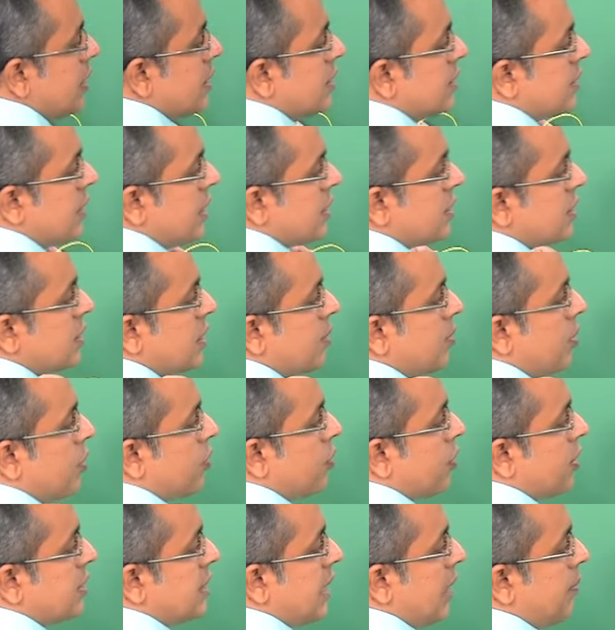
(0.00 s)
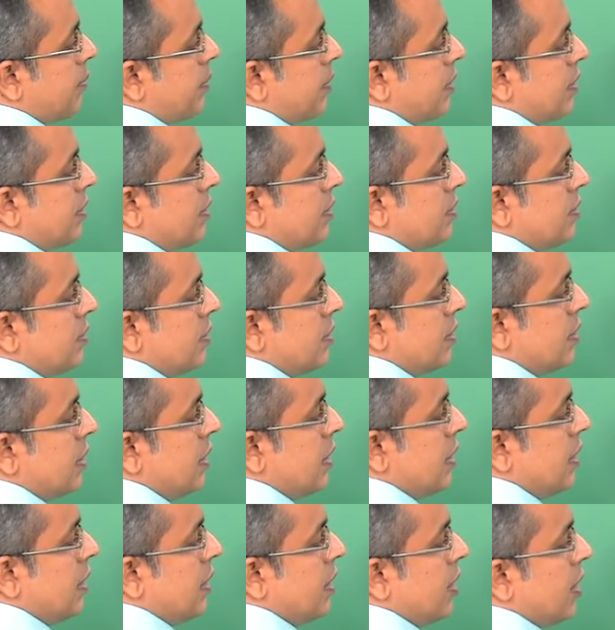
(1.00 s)
just above your sample.
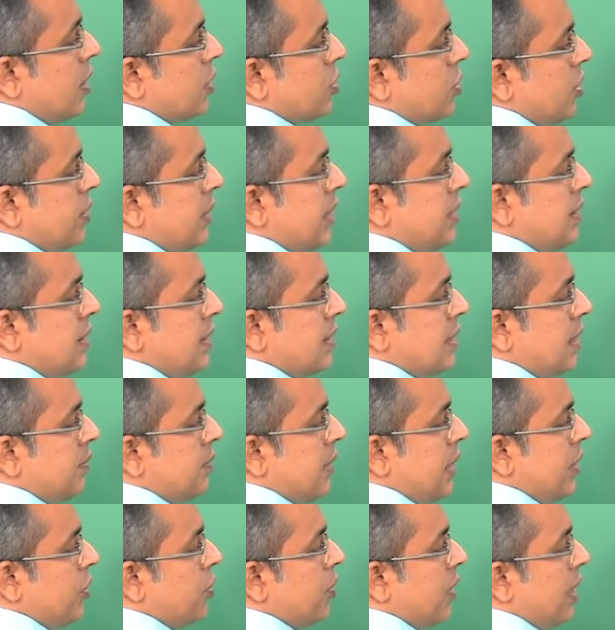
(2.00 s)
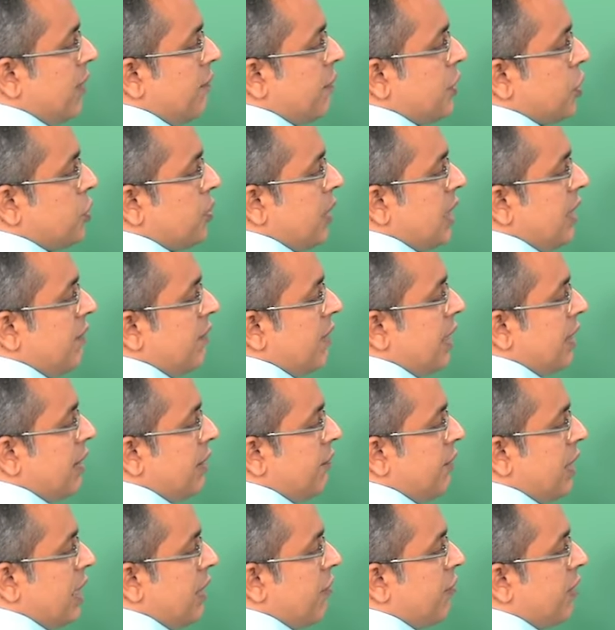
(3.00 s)
So, this is something you can visually
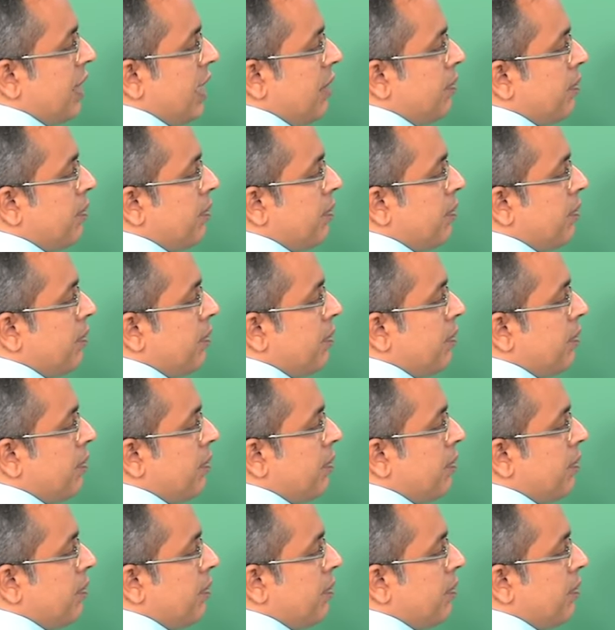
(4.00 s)
verify